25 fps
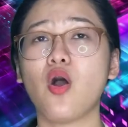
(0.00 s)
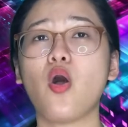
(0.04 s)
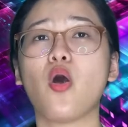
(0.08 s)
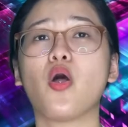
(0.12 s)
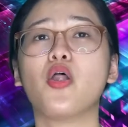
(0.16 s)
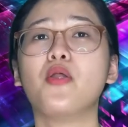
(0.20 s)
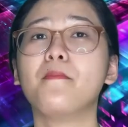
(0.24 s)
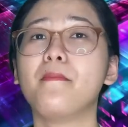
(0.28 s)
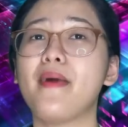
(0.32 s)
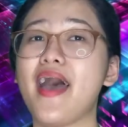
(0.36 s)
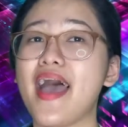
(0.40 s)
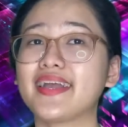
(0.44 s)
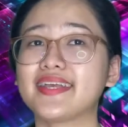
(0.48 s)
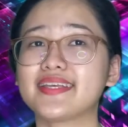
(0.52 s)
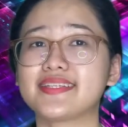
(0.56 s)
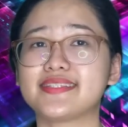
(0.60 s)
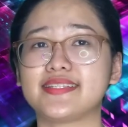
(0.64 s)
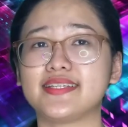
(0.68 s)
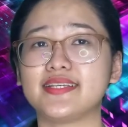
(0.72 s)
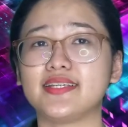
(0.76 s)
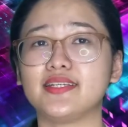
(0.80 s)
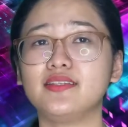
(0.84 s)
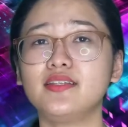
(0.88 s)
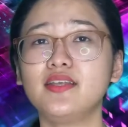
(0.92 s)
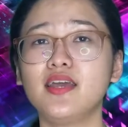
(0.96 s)
or
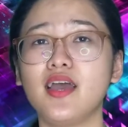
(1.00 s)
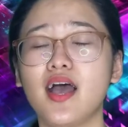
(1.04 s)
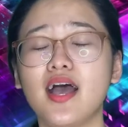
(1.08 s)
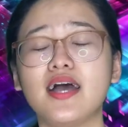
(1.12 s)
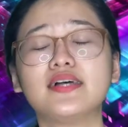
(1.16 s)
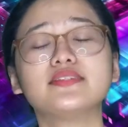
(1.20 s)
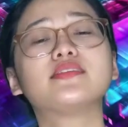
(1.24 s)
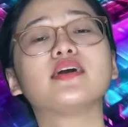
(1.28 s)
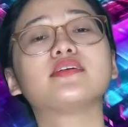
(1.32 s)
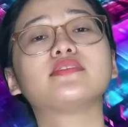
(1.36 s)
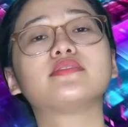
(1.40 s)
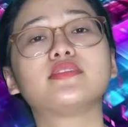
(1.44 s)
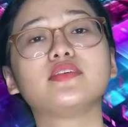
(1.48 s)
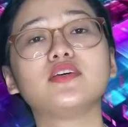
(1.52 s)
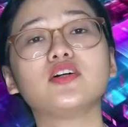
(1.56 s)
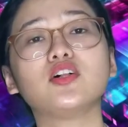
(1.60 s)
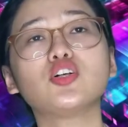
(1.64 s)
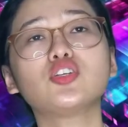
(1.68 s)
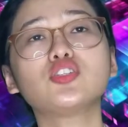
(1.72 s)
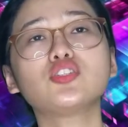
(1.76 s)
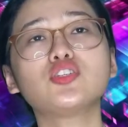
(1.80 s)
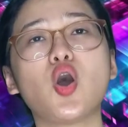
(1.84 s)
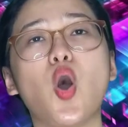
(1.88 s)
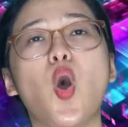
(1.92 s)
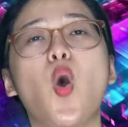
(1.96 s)
magazine that
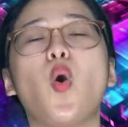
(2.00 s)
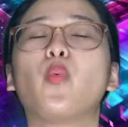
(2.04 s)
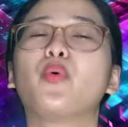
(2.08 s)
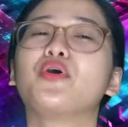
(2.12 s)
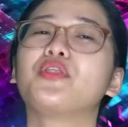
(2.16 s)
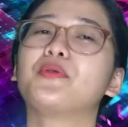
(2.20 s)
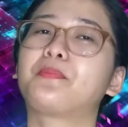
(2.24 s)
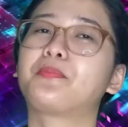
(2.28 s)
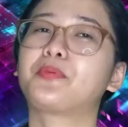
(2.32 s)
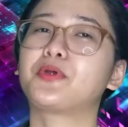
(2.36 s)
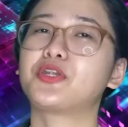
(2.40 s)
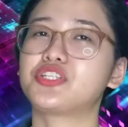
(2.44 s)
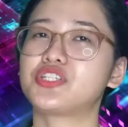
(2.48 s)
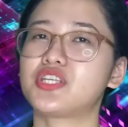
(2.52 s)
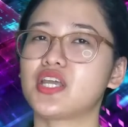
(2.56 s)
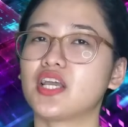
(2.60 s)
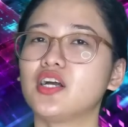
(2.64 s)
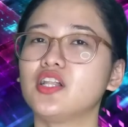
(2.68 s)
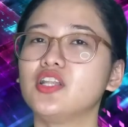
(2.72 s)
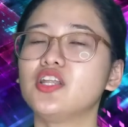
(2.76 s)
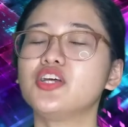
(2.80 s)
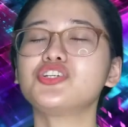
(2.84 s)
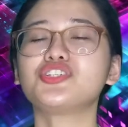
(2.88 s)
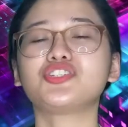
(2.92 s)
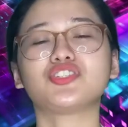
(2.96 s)
deals with a
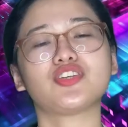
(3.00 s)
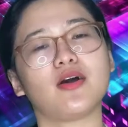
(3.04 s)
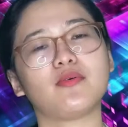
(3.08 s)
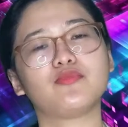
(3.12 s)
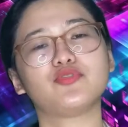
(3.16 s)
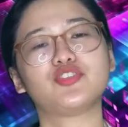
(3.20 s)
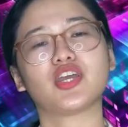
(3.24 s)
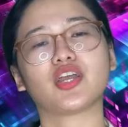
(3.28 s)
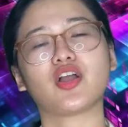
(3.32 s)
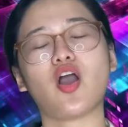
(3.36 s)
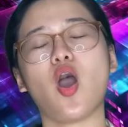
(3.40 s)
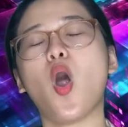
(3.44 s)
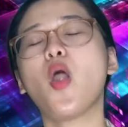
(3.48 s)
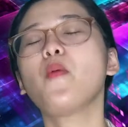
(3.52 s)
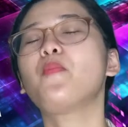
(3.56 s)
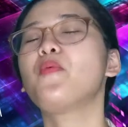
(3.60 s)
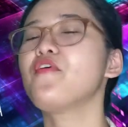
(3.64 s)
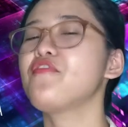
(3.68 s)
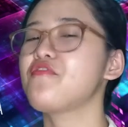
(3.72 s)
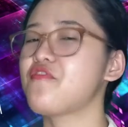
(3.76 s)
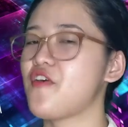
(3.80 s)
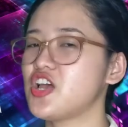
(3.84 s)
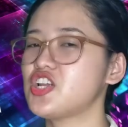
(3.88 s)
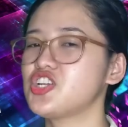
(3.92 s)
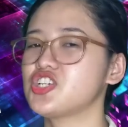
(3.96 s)
particular subject or
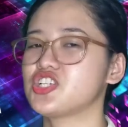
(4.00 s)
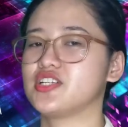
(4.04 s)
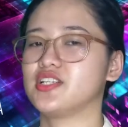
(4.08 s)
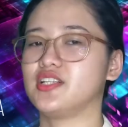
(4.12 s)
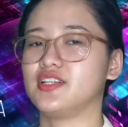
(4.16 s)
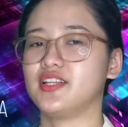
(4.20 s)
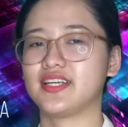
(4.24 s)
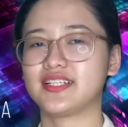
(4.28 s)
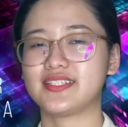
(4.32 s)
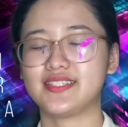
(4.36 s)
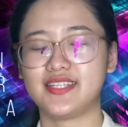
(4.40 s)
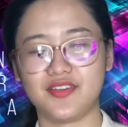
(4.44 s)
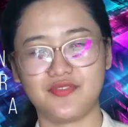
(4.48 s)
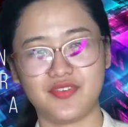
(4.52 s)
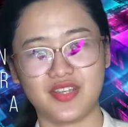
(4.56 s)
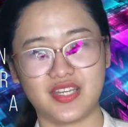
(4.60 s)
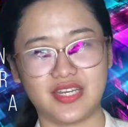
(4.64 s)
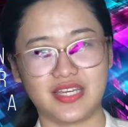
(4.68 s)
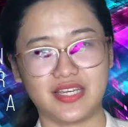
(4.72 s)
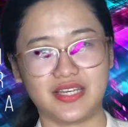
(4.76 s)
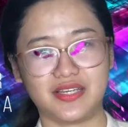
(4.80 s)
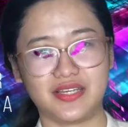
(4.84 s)
professional activity.